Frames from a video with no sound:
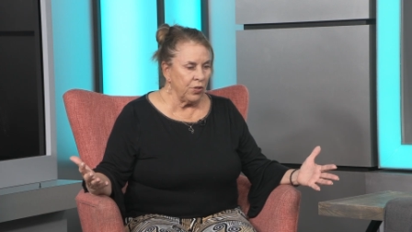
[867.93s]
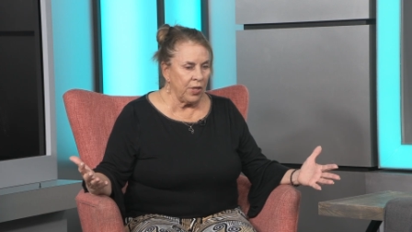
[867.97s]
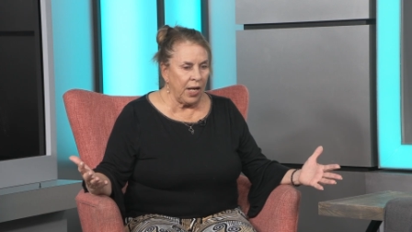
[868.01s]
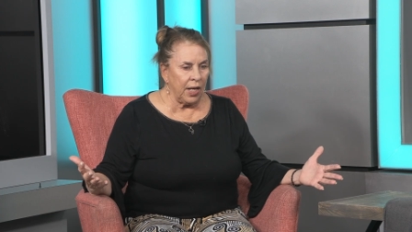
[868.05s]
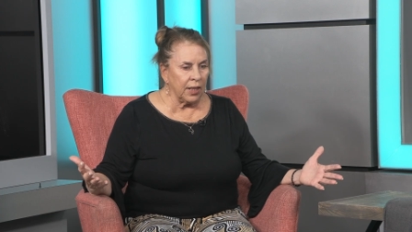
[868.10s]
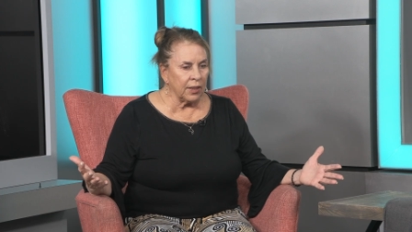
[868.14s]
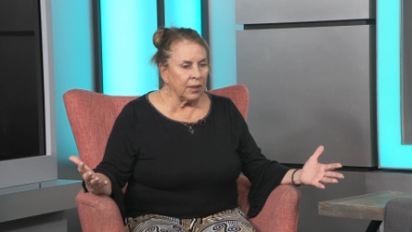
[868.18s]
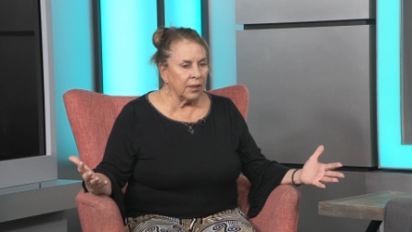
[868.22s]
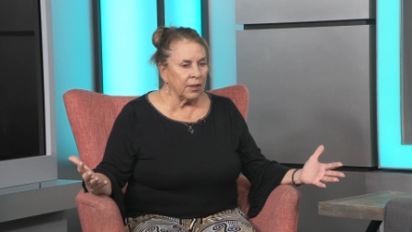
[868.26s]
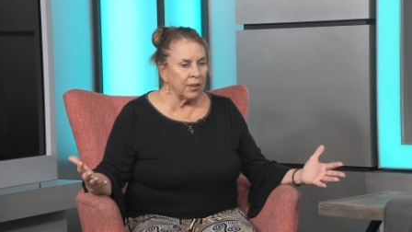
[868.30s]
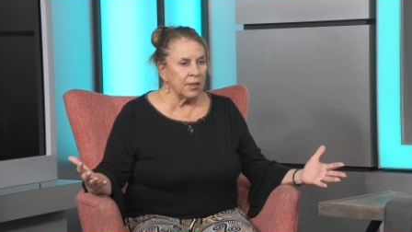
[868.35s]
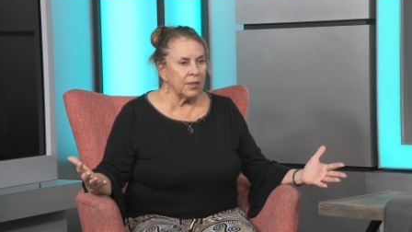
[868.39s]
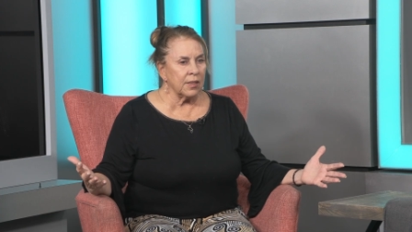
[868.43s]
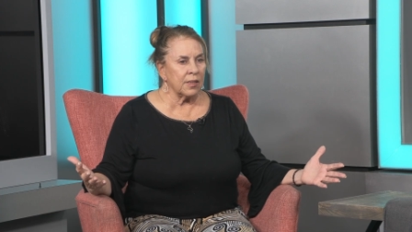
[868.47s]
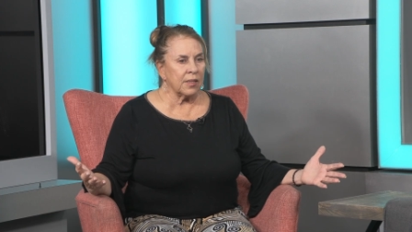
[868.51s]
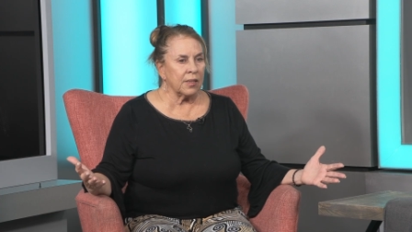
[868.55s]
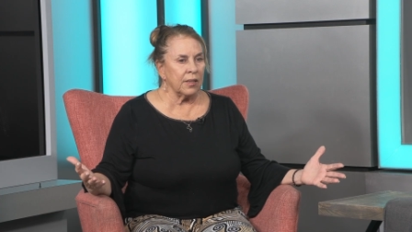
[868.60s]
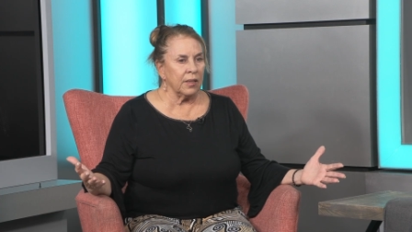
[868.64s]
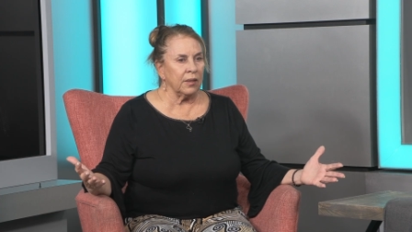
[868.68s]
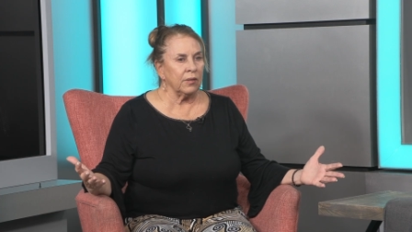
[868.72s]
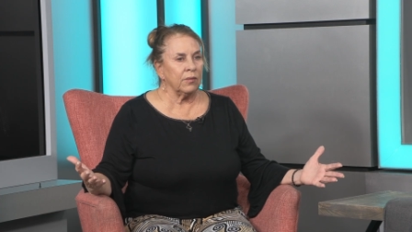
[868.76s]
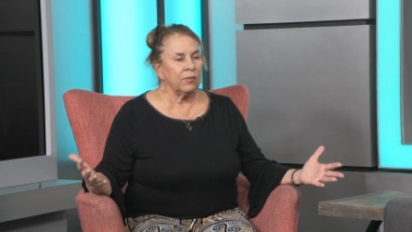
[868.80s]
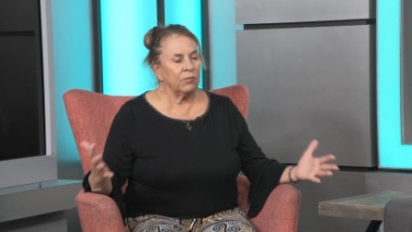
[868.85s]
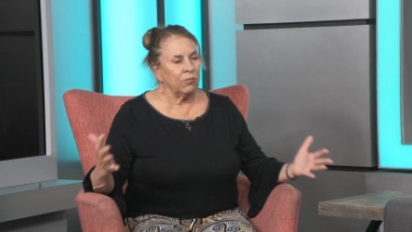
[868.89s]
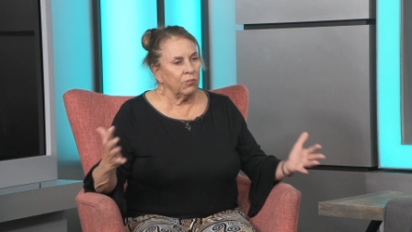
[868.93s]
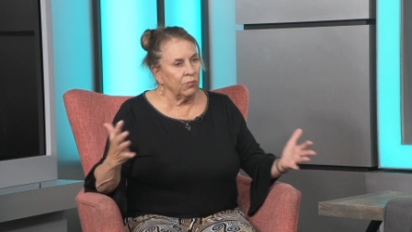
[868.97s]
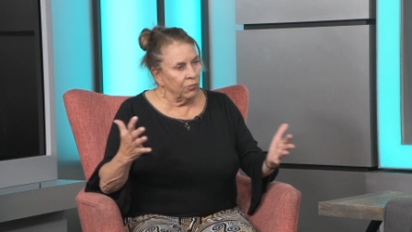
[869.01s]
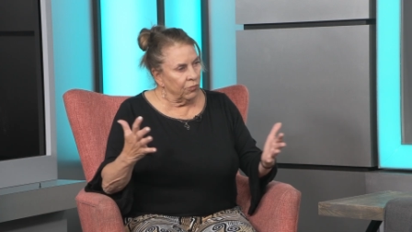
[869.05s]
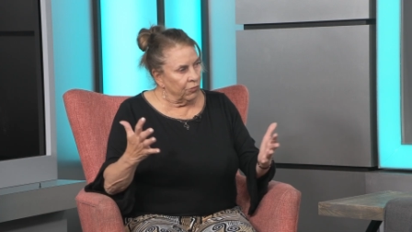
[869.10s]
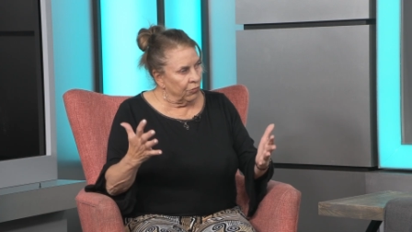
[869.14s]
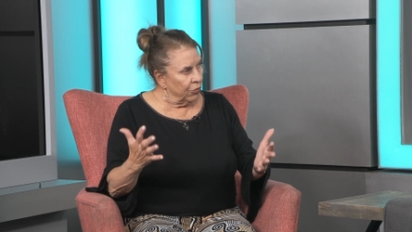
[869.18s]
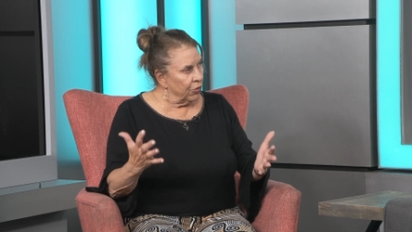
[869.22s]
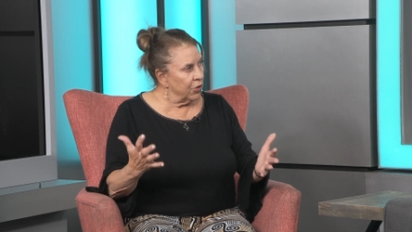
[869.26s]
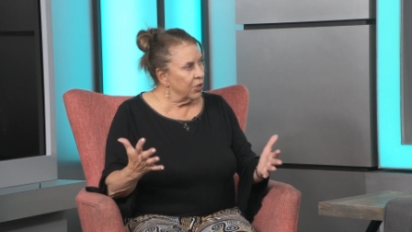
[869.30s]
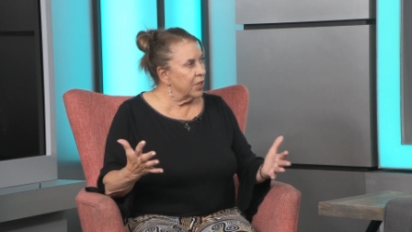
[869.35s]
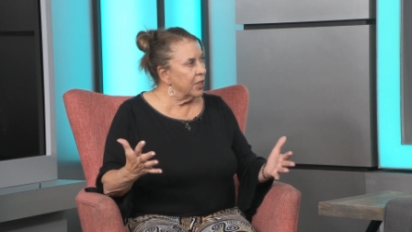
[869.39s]
athletes that
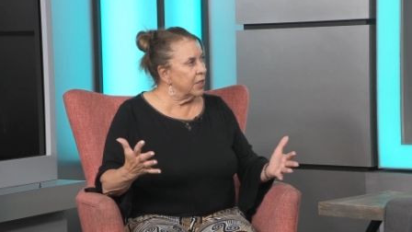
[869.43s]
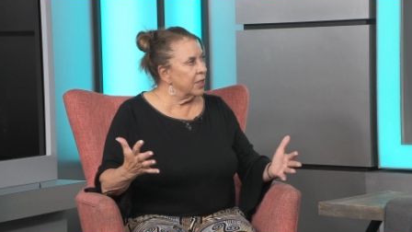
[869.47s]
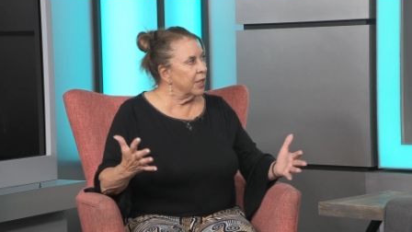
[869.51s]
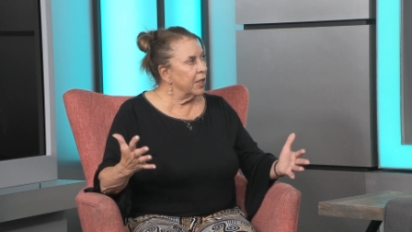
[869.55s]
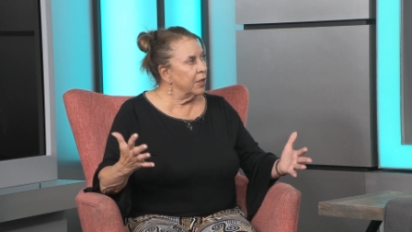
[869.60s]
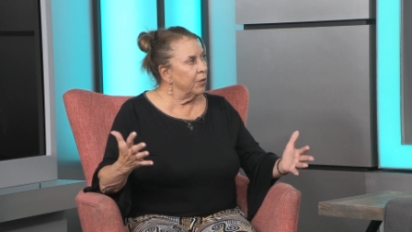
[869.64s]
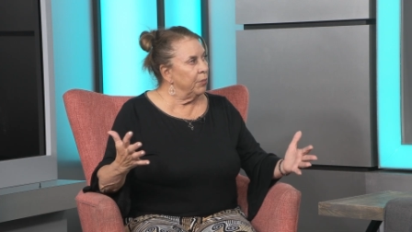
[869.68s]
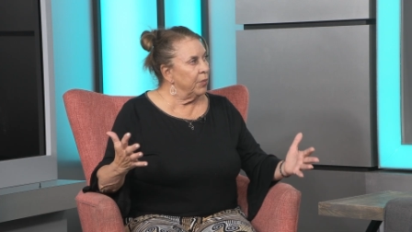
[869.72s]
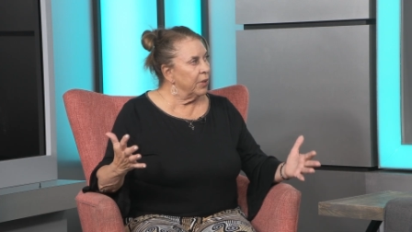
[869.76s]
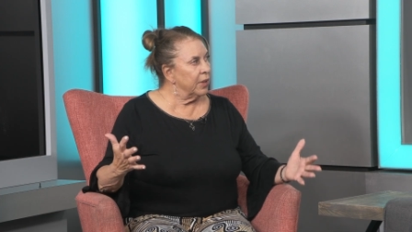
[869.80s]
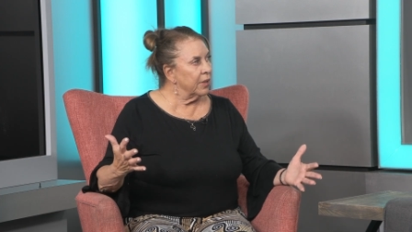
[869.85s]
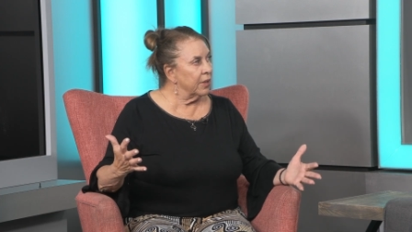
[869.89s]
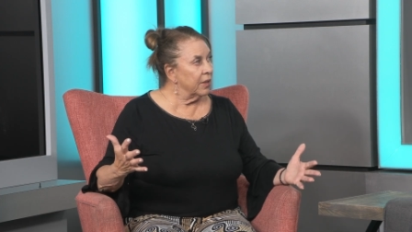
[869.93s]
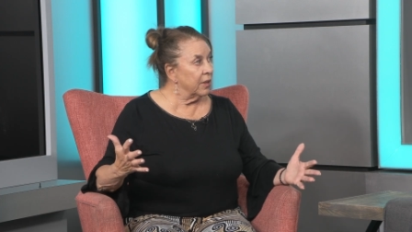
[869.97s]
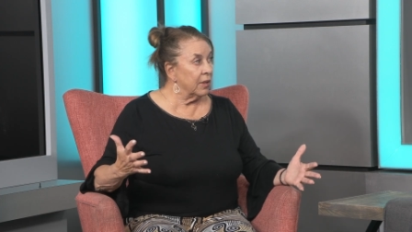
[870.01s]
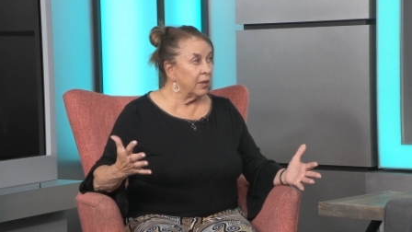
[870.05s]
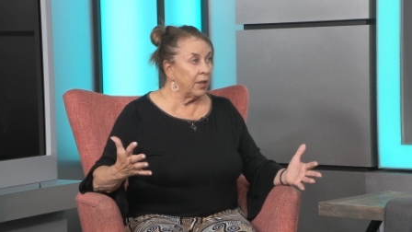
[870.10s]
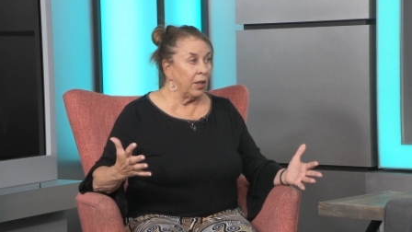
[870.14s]
were decommitted,